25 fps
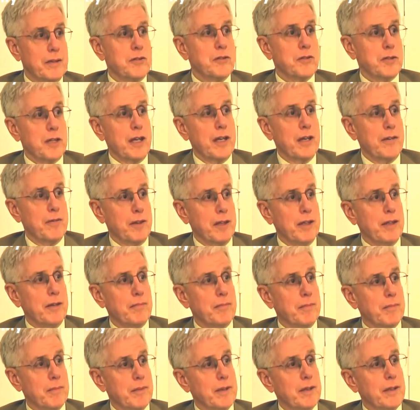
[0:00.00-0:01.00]
To save
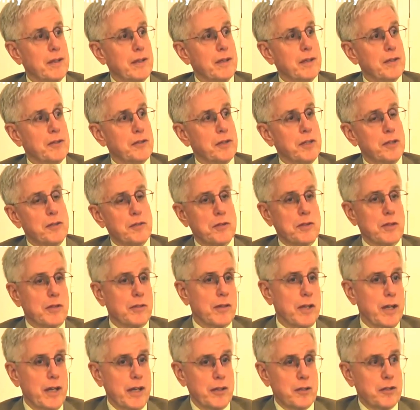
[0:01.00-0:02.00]
them since the
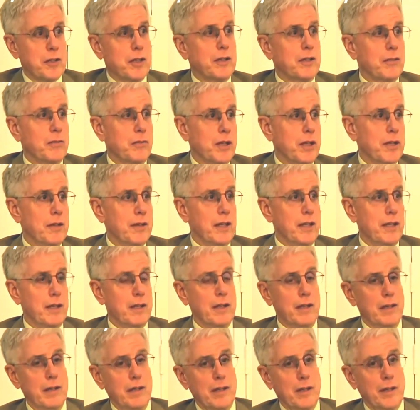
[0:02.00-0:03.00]
crash, and the way they
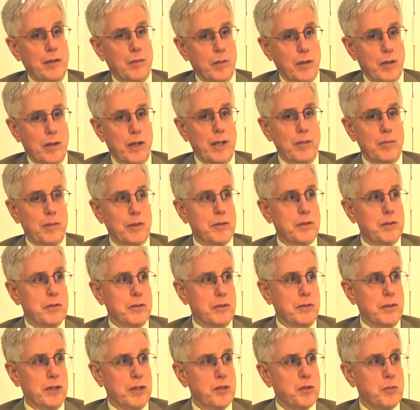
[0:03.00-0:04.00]
were able
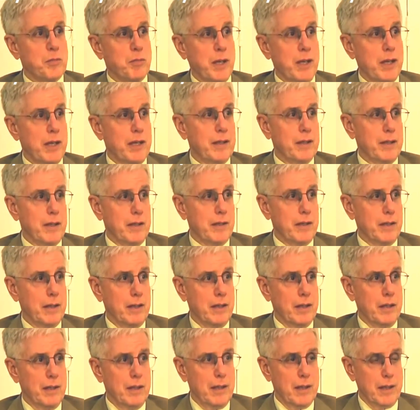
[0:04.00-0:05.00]
to expand
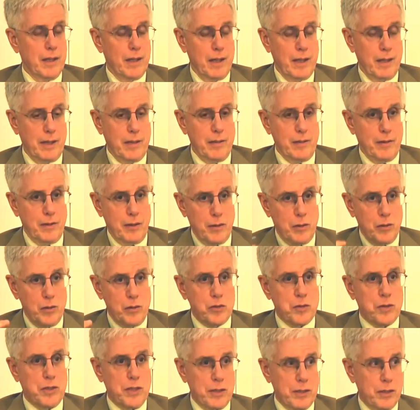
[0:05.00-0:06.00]
and
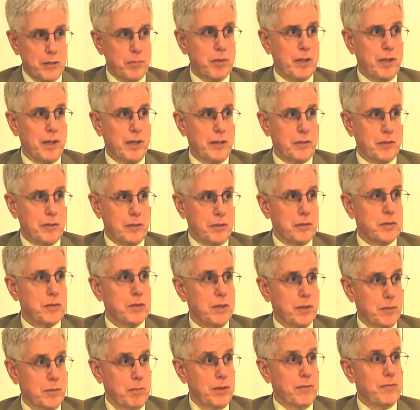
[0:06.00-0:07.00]
use their deposits
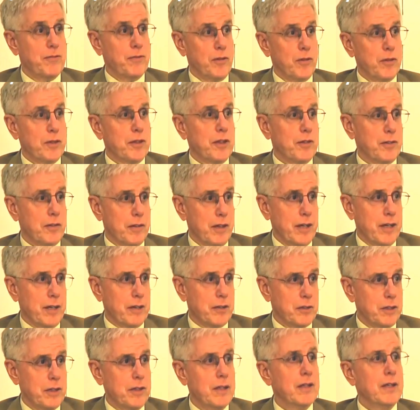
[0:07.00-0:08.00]
before the
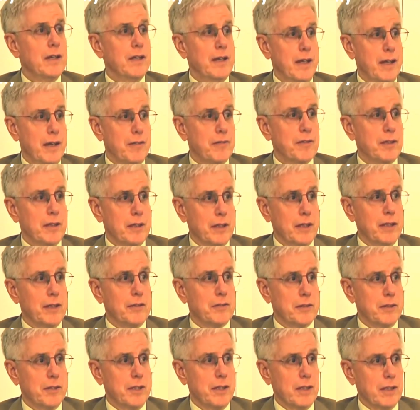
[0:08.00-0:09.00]
crash after
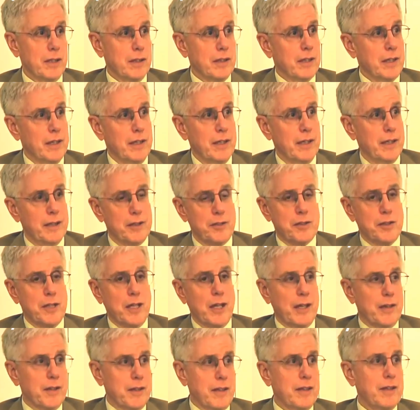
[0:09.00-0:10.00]
Glass-Steagall. It's
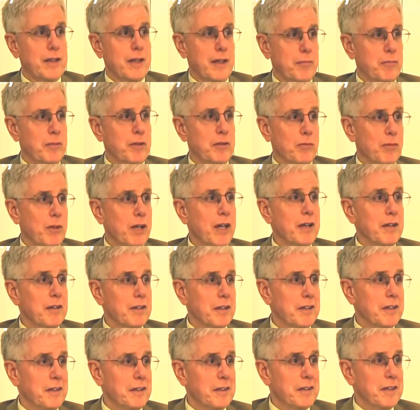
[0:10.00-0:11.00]
not that they've been
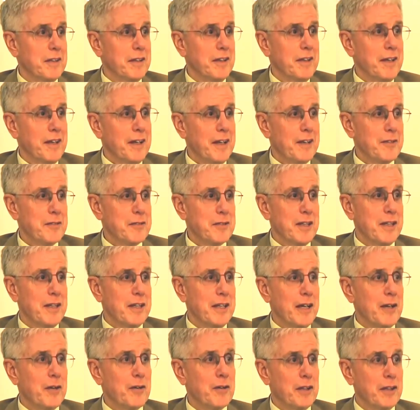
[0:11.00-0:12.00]
regulated as they
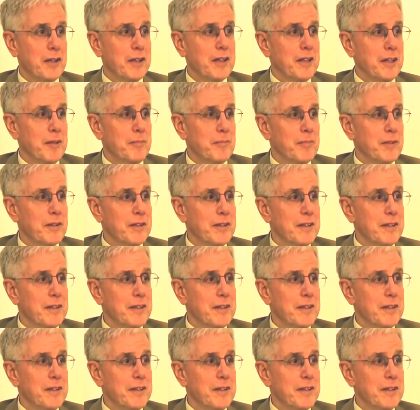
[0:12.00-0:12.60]
now claim.